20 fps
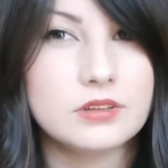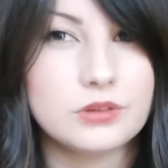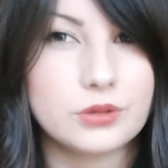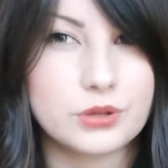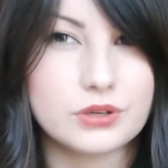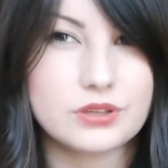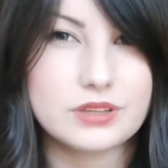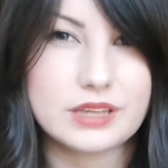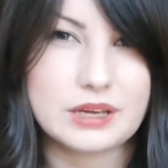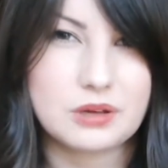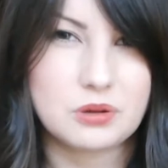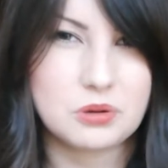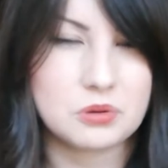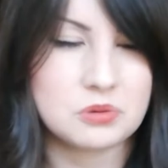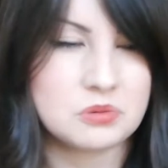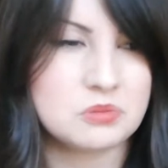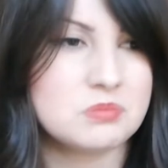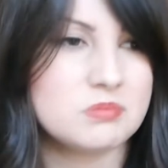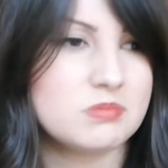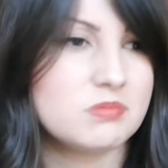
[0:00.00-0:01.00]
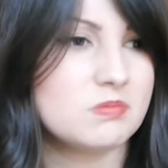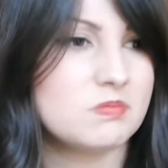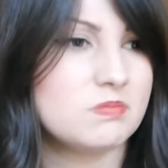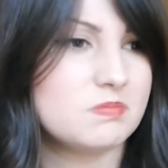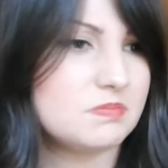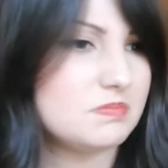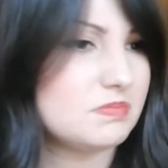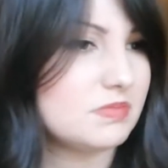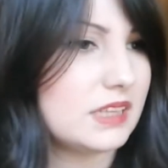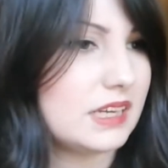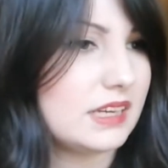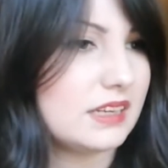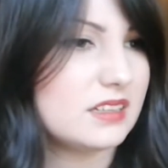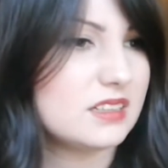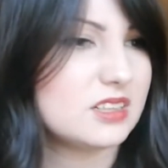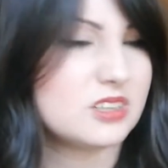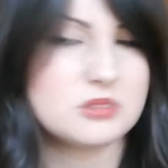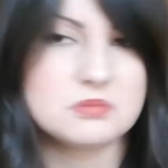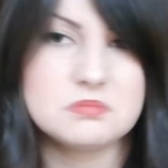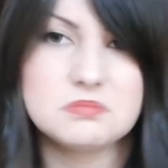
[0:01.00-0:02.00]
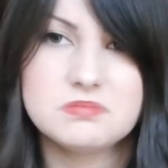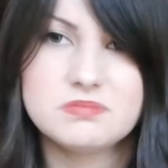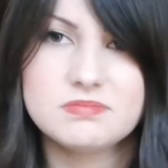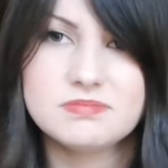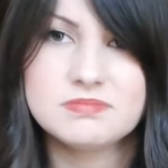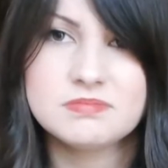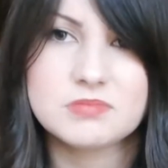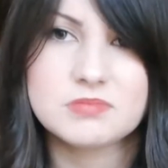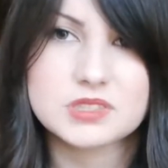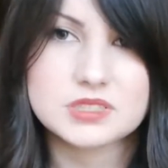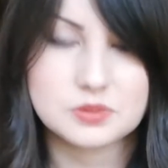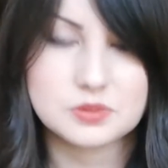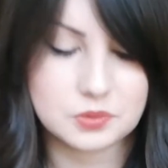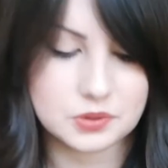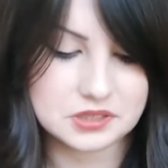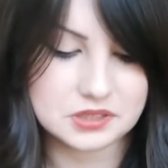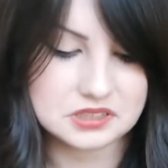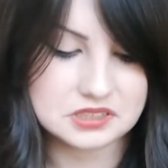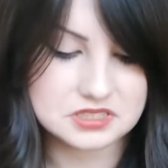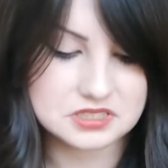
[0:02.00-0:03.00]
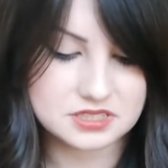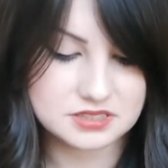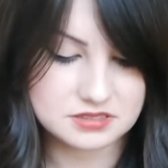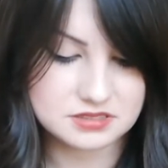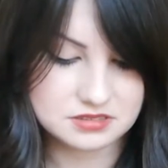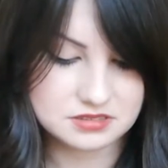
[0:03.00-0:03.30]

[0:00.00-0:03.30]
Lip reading: look like all like, what's the word?